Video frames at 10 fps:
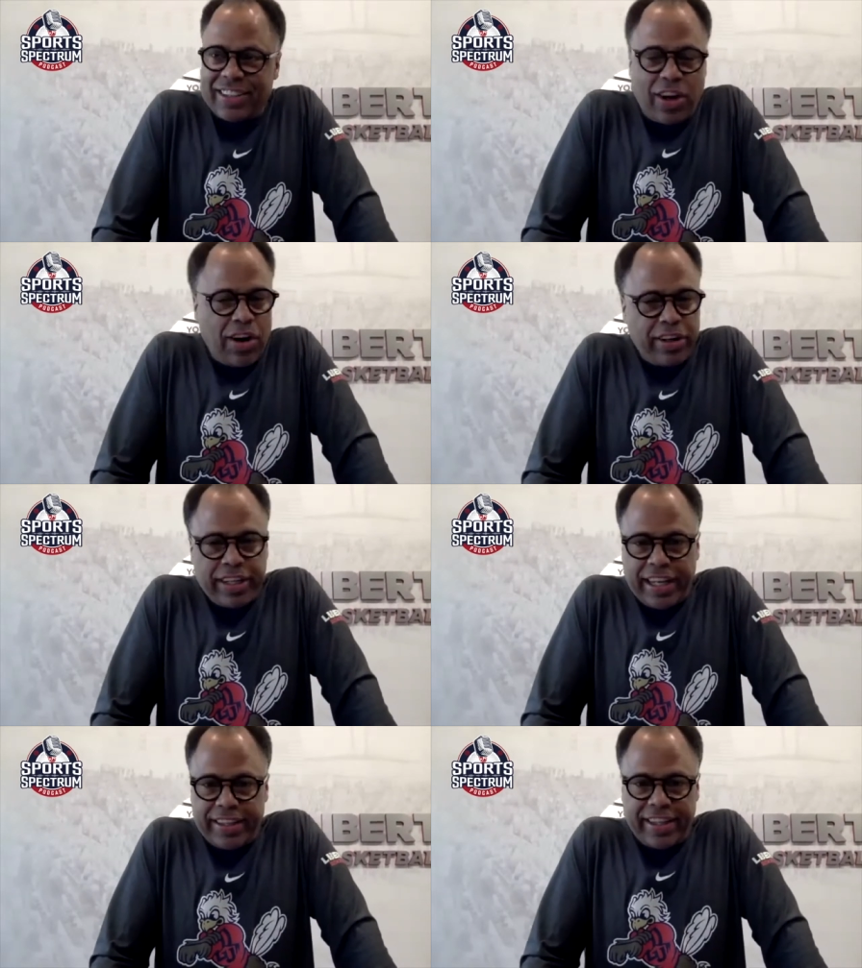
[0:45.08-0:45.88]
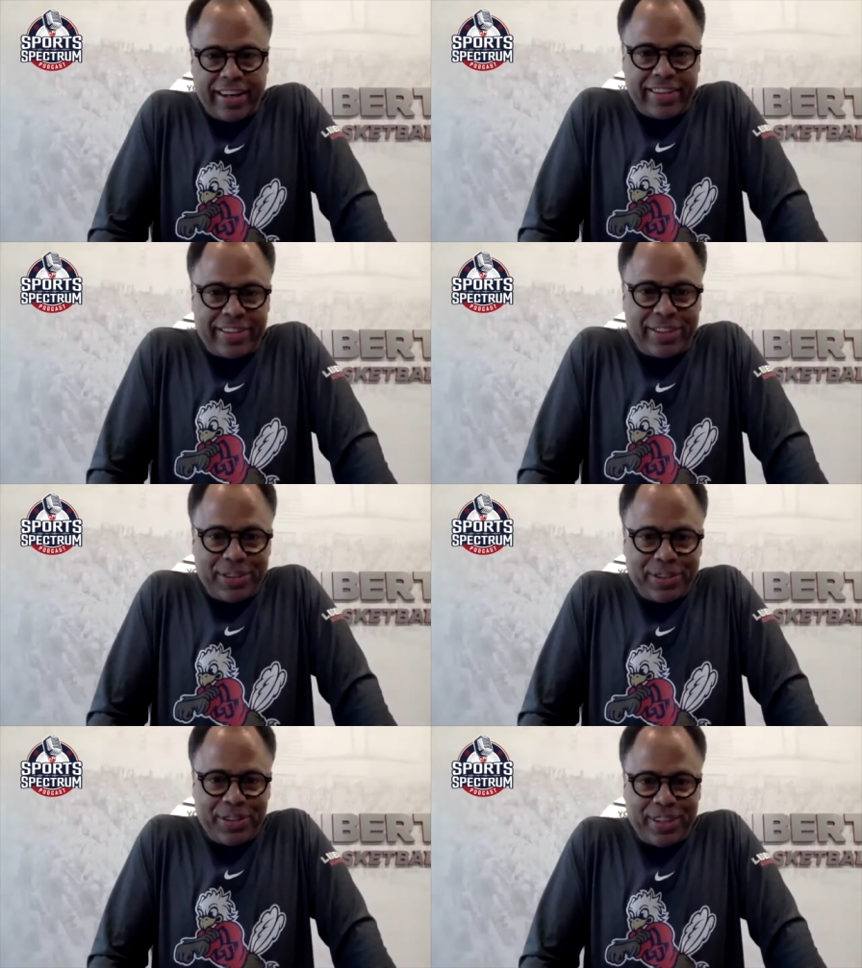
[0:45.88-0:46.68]
hard to get there.
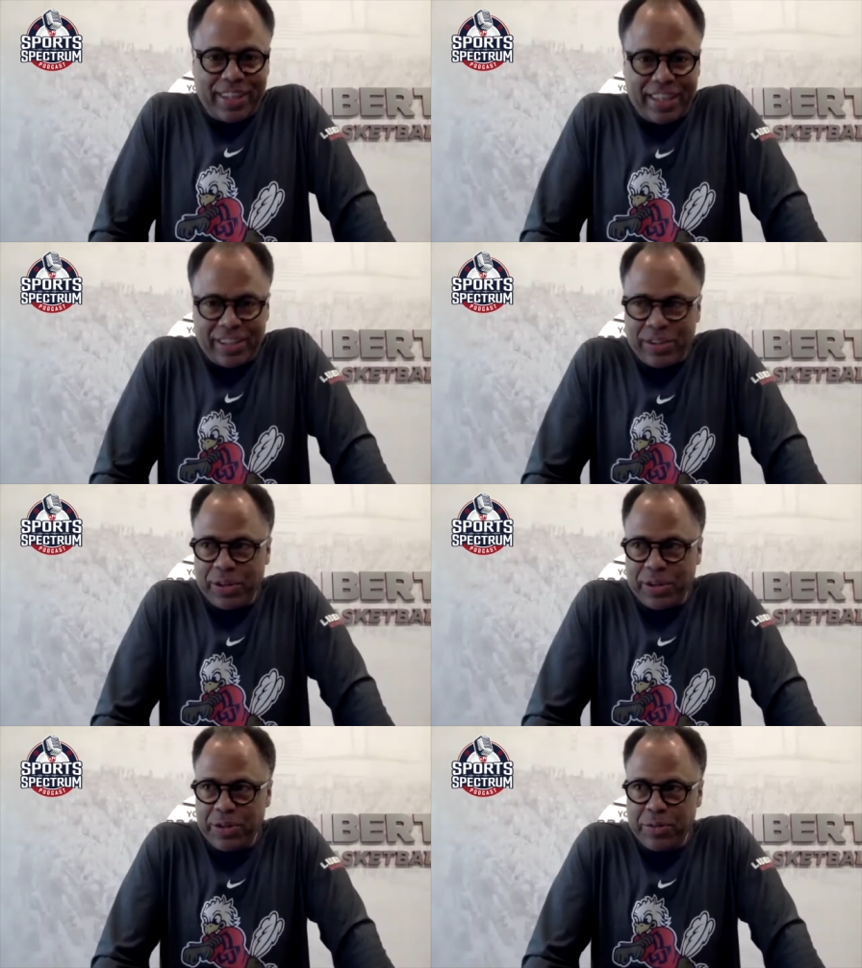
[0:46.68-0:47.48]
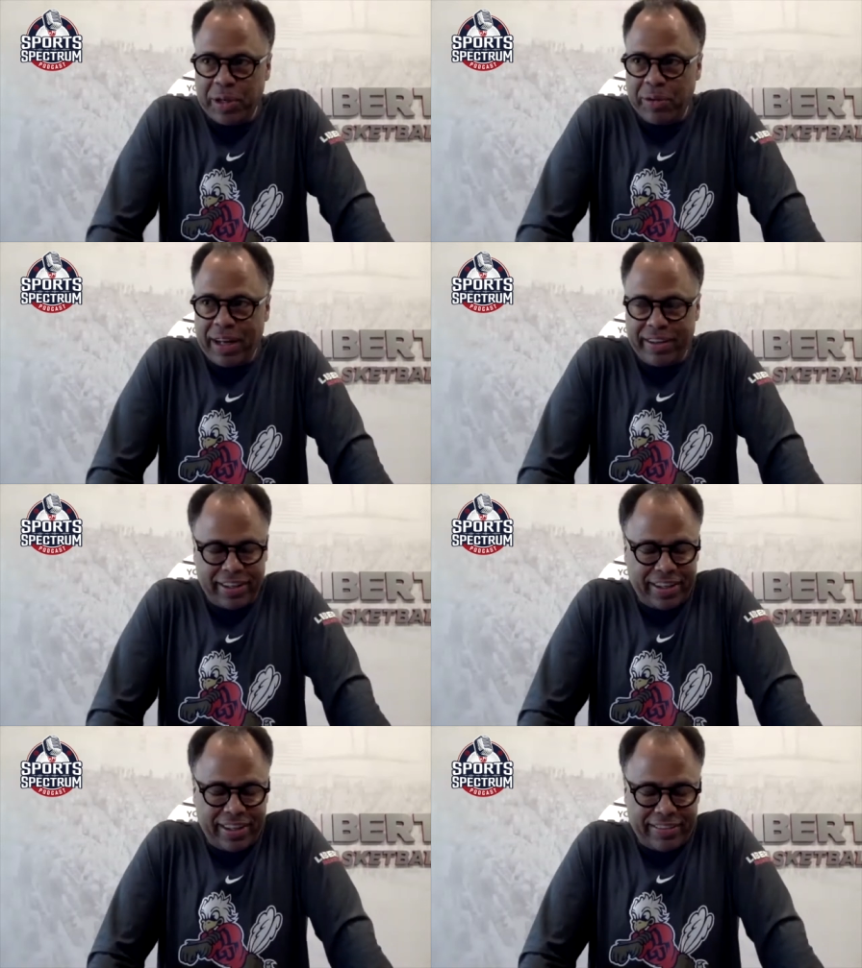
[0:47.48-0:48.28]
So, and you know, you've been around it
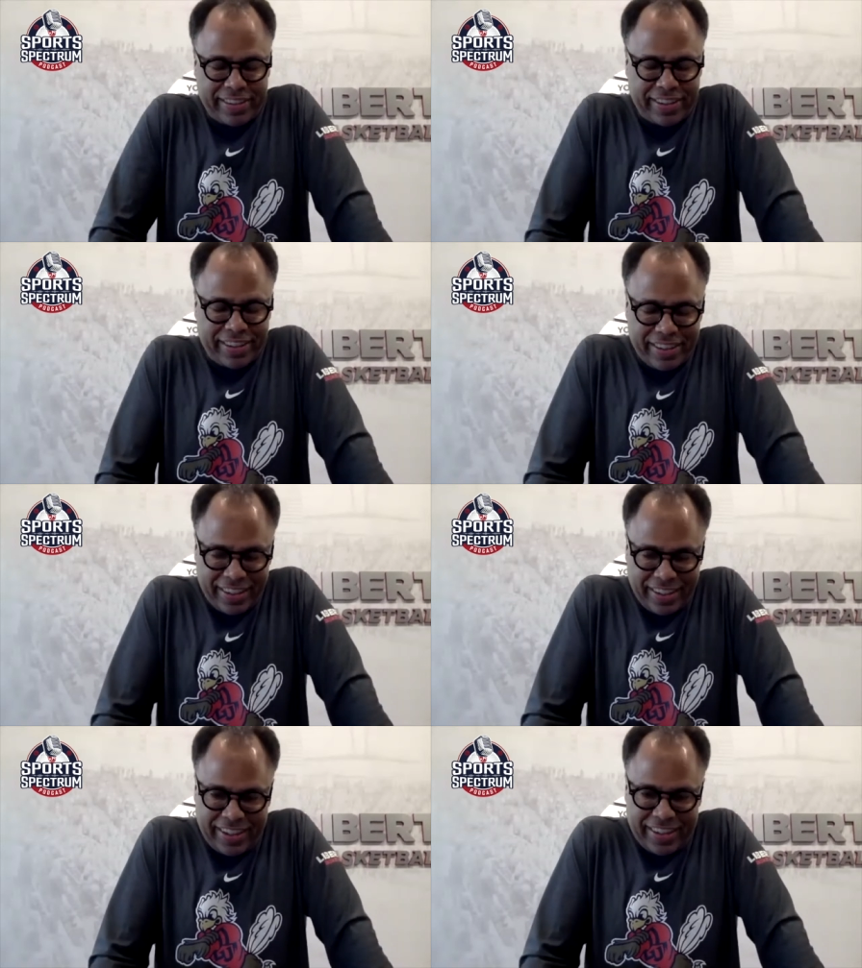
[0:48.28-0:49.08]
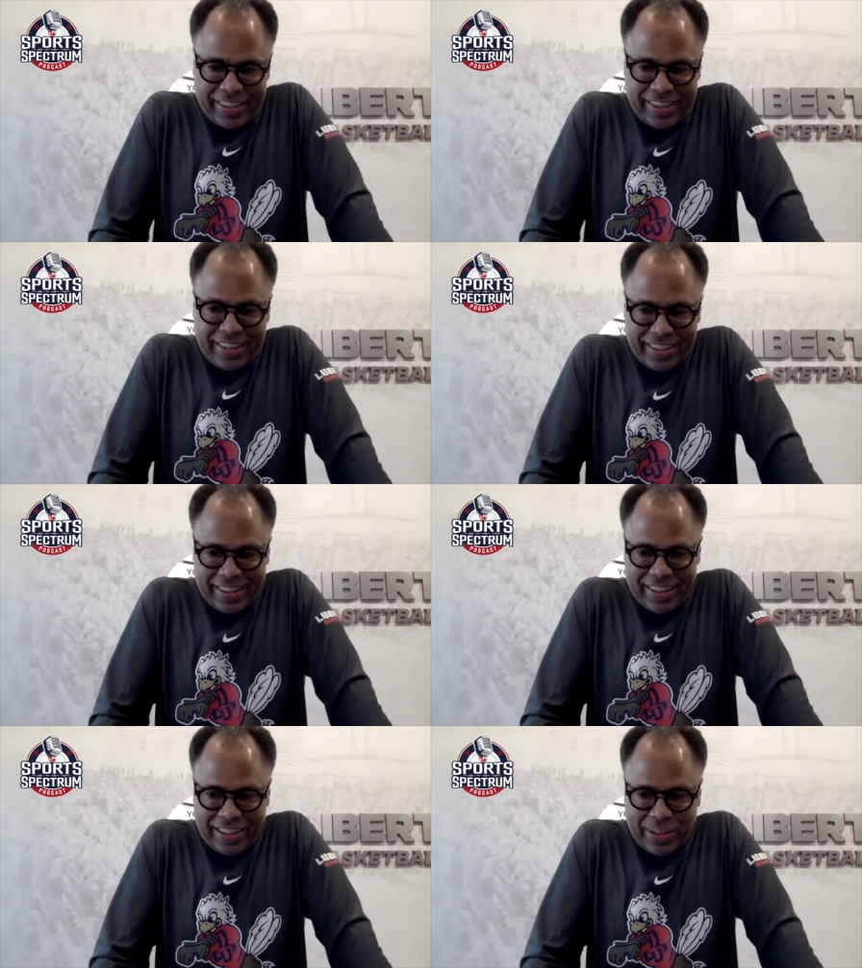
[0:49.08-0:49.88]
enough to
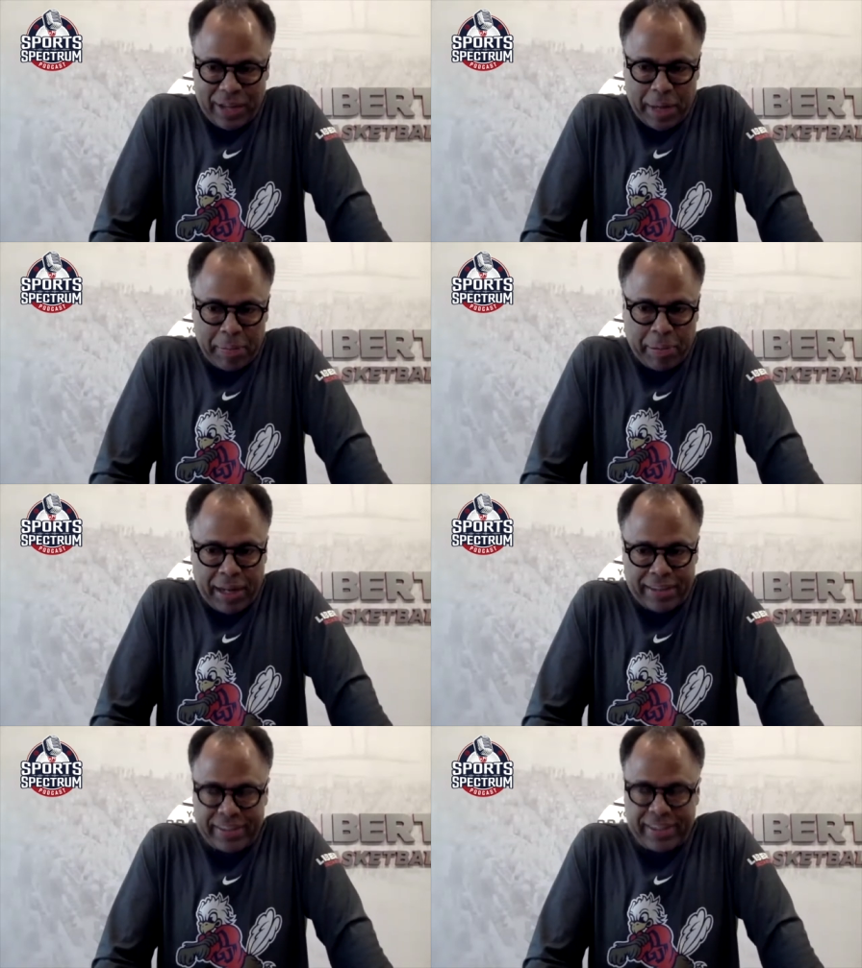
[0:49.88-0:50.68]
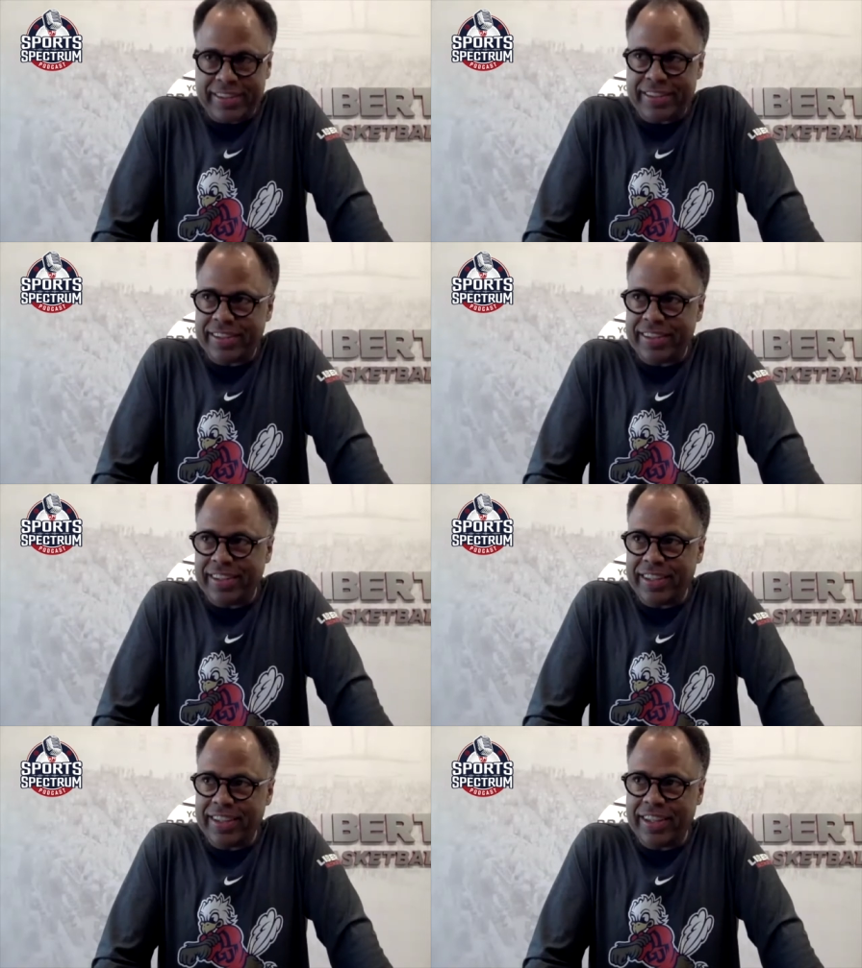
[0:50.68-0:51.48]
know that process and
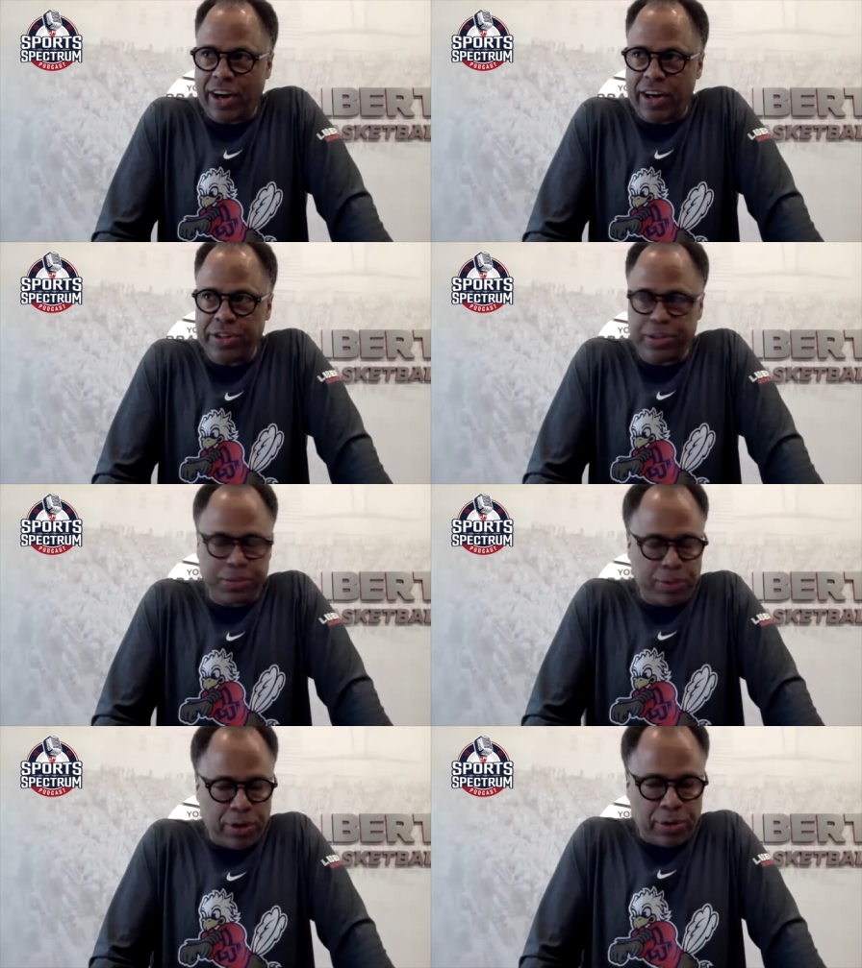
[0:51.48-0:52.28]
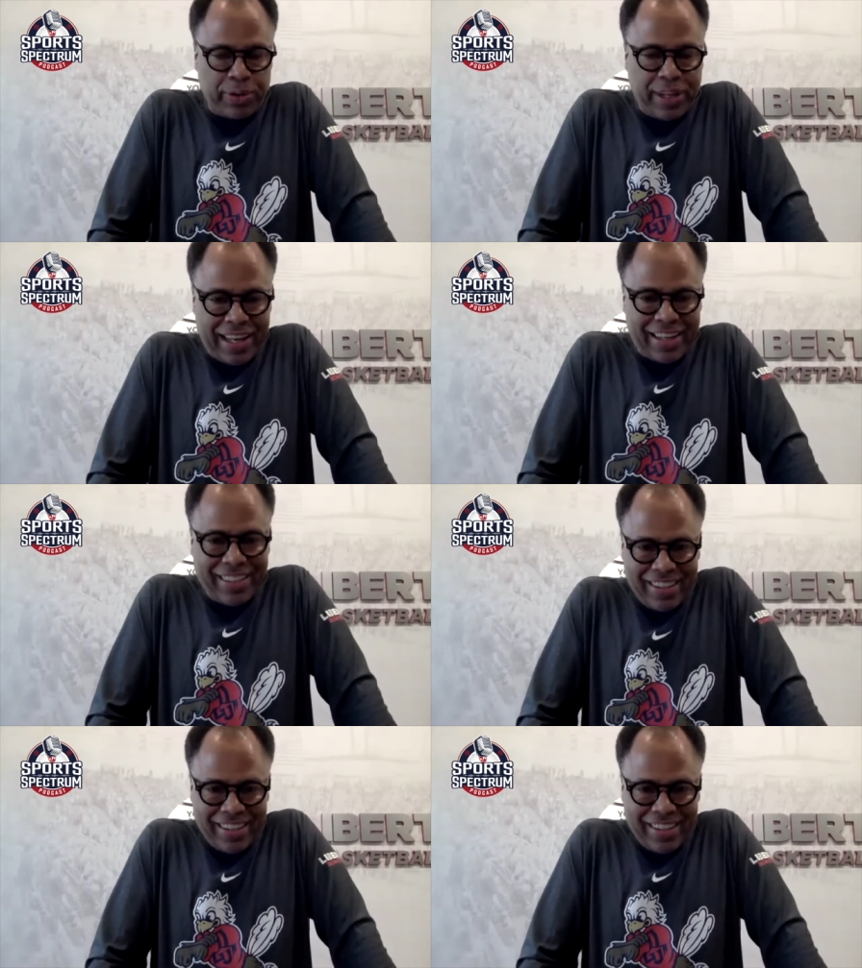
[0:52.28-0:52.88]
the arduous road that